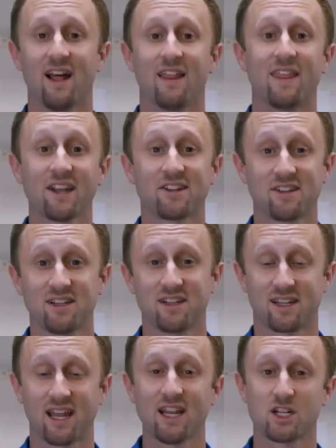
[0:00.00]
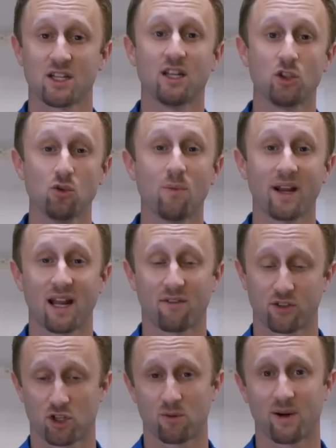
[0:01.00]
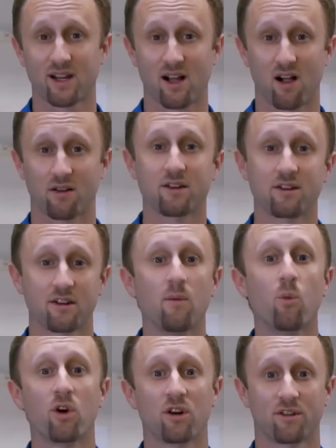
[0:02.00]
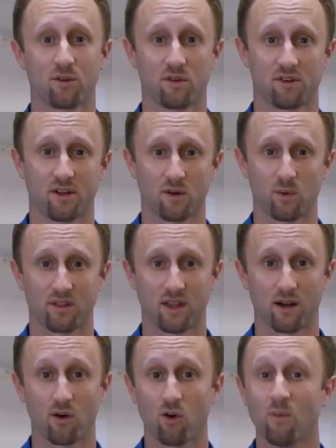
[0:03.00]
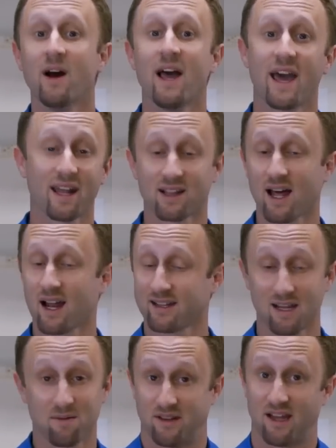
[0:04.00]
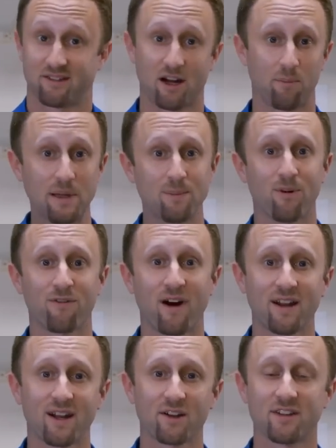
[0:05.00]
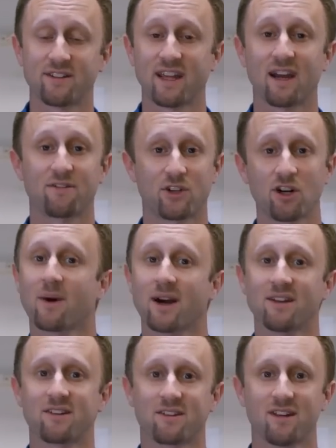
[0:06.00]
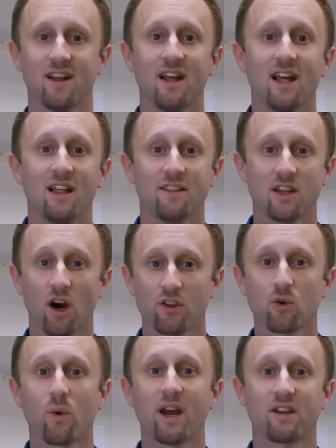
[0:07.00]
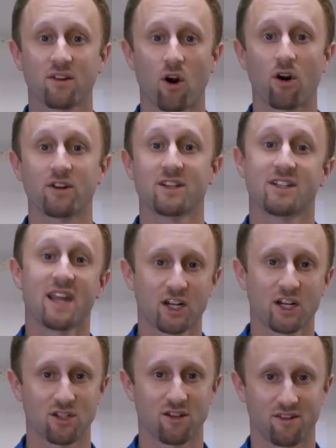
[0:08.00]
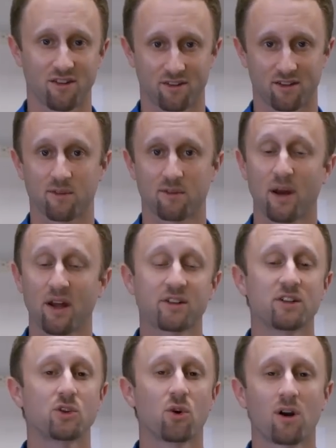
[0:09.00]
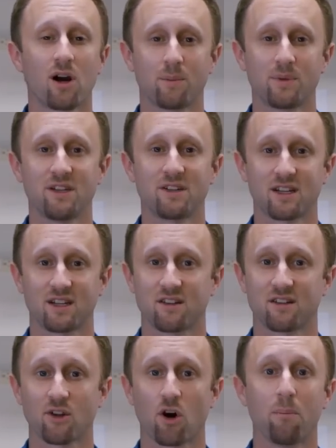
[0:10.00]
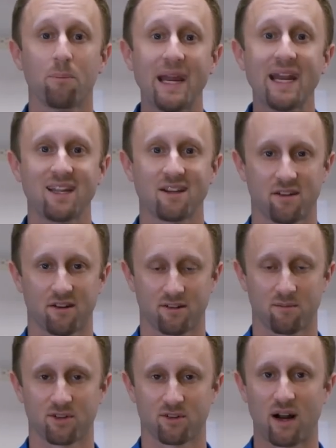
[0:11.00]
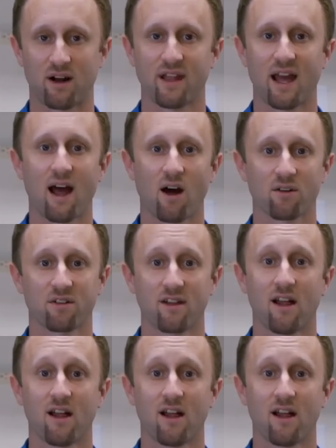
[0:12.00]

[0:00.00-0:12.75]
That's an indication that you might have a termite colony somewhere associated with that home. And a lot of times, that's how people find out that they have termites. The other other ways are detection systems. Pest control companies can install baiting systems around the house